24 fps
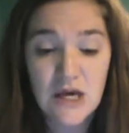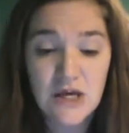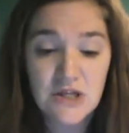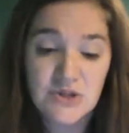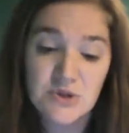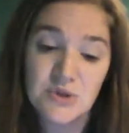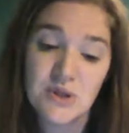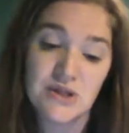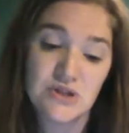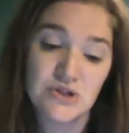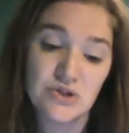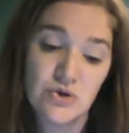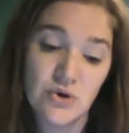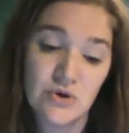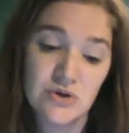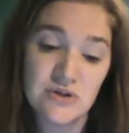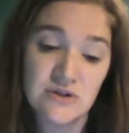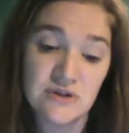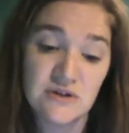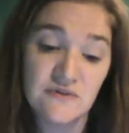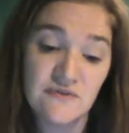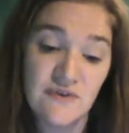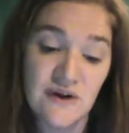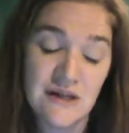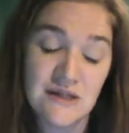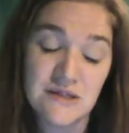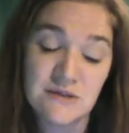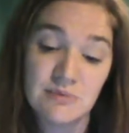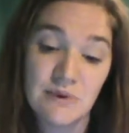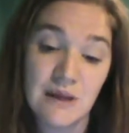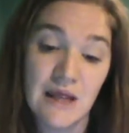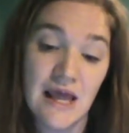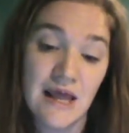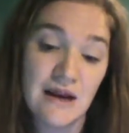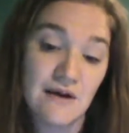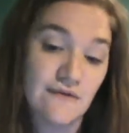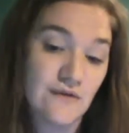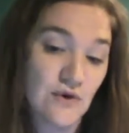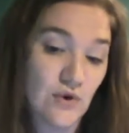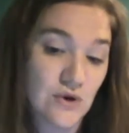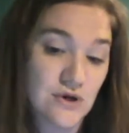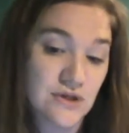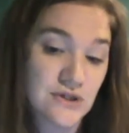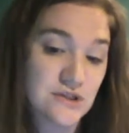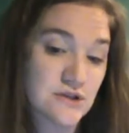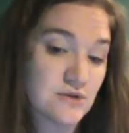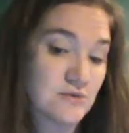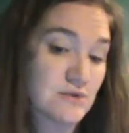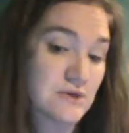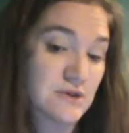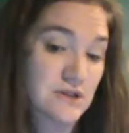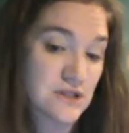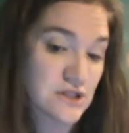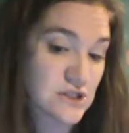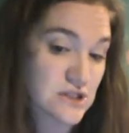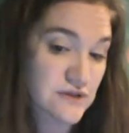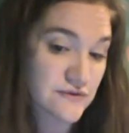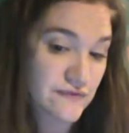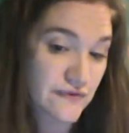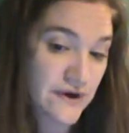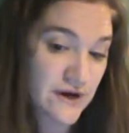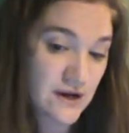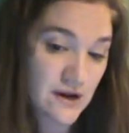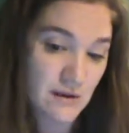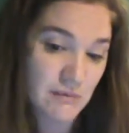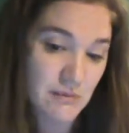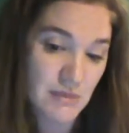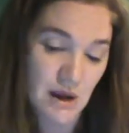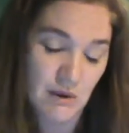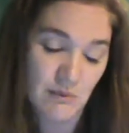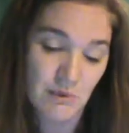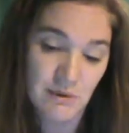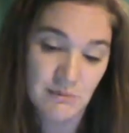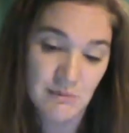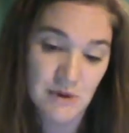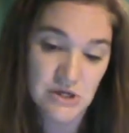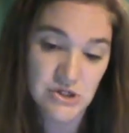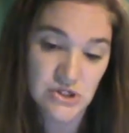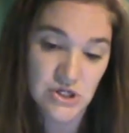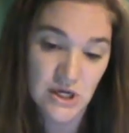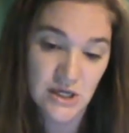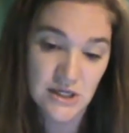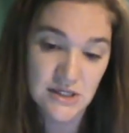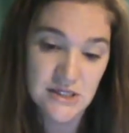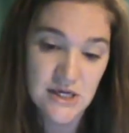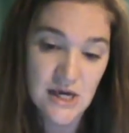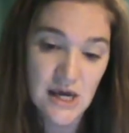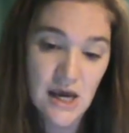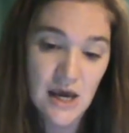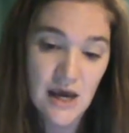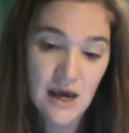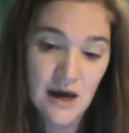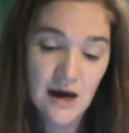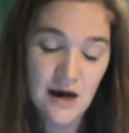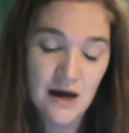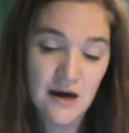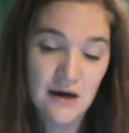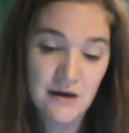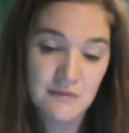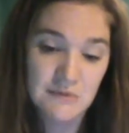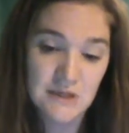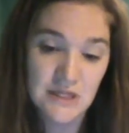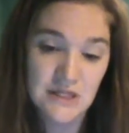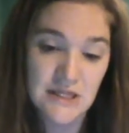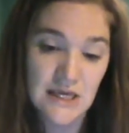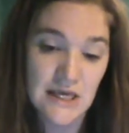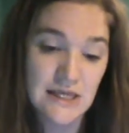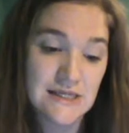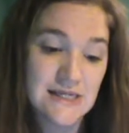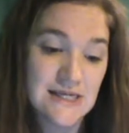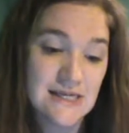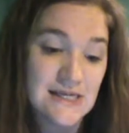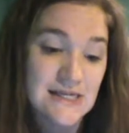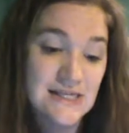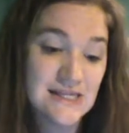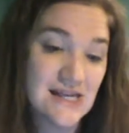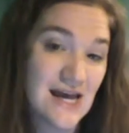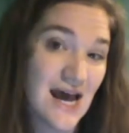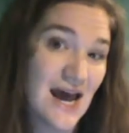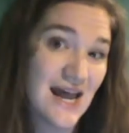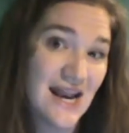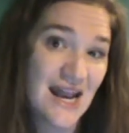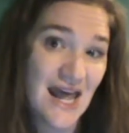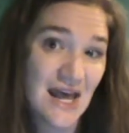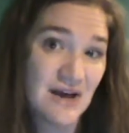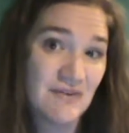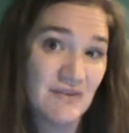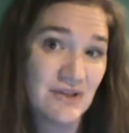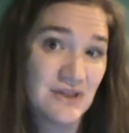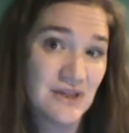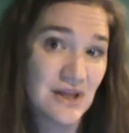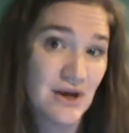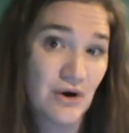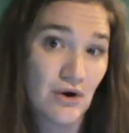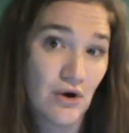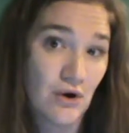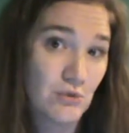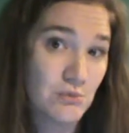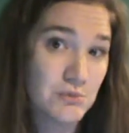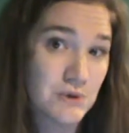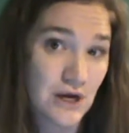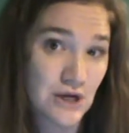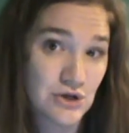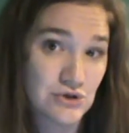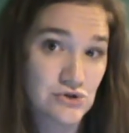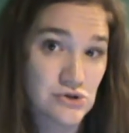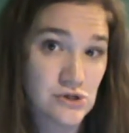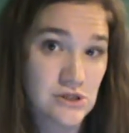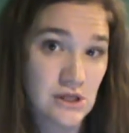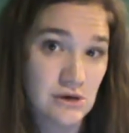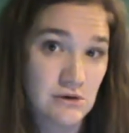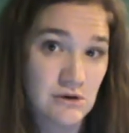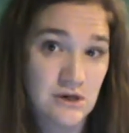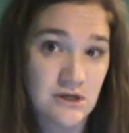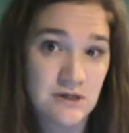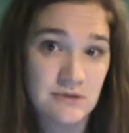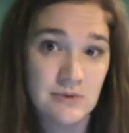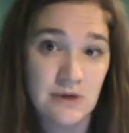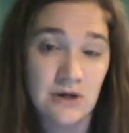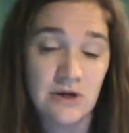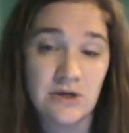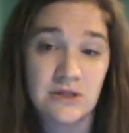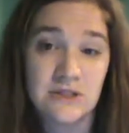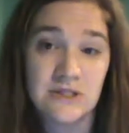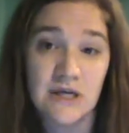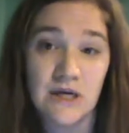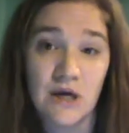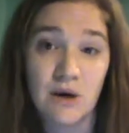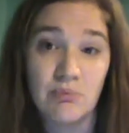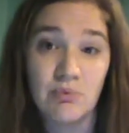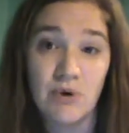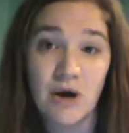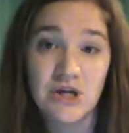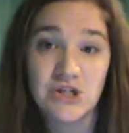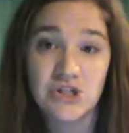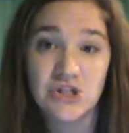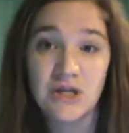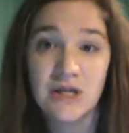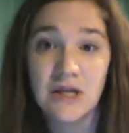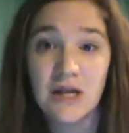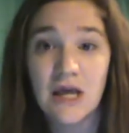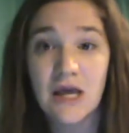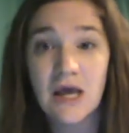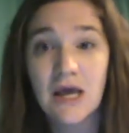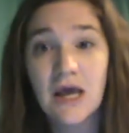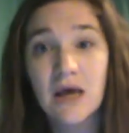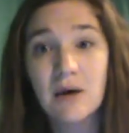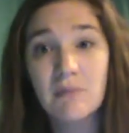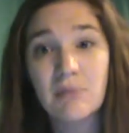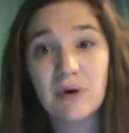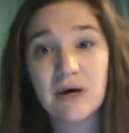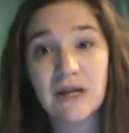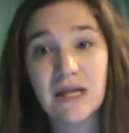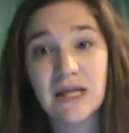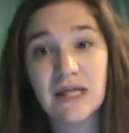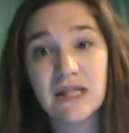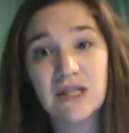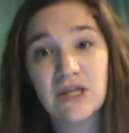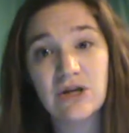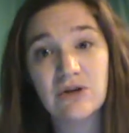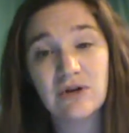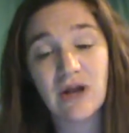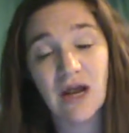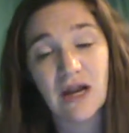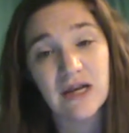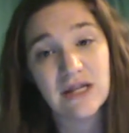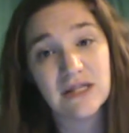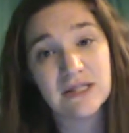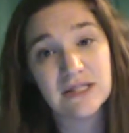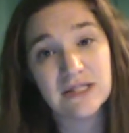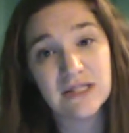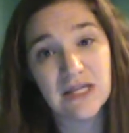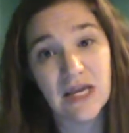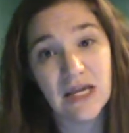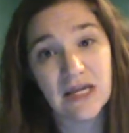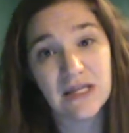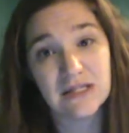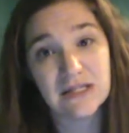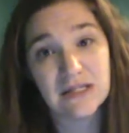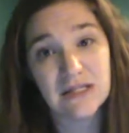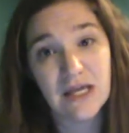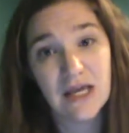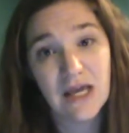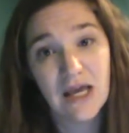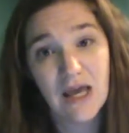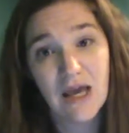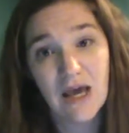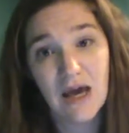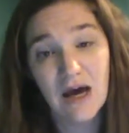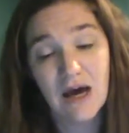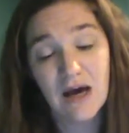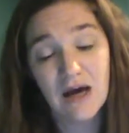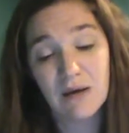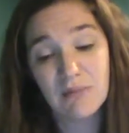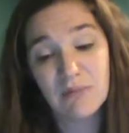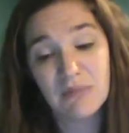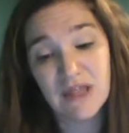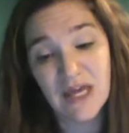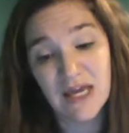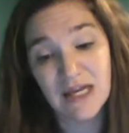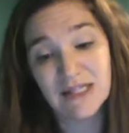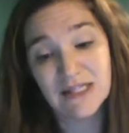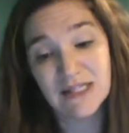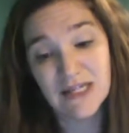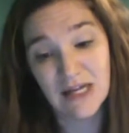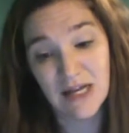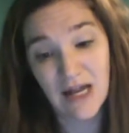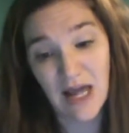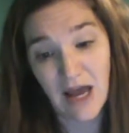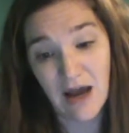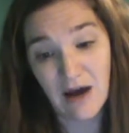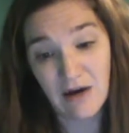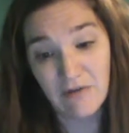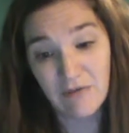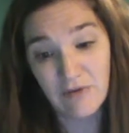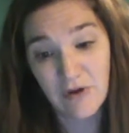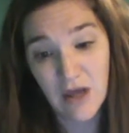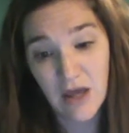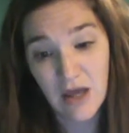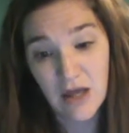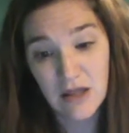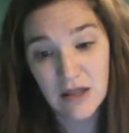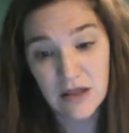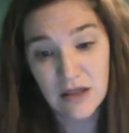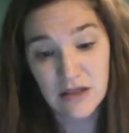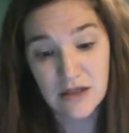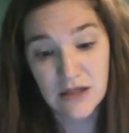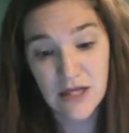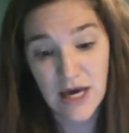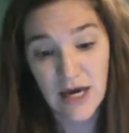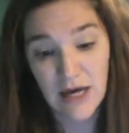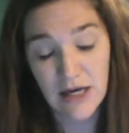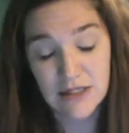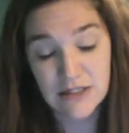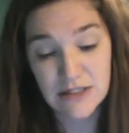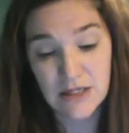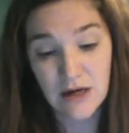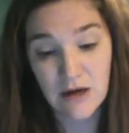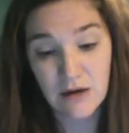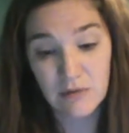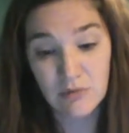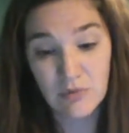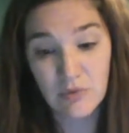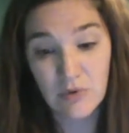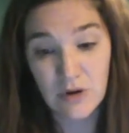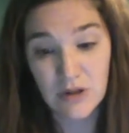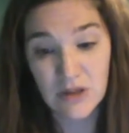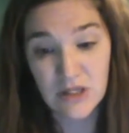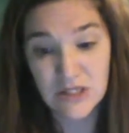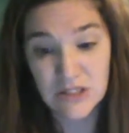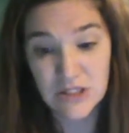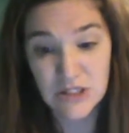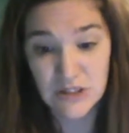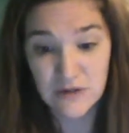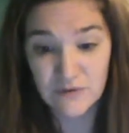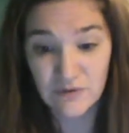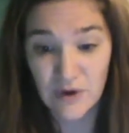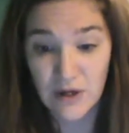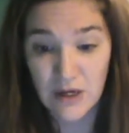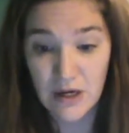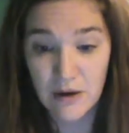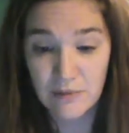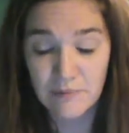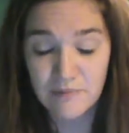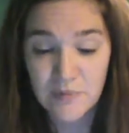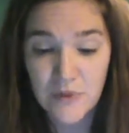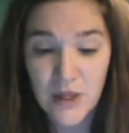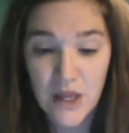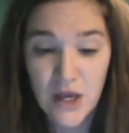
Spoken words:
So that social advancement, and of course the religious freedom that we mentioned, that they did not have in their home country. They're experiencing oppression, but in the United States, they did have that religious freedom.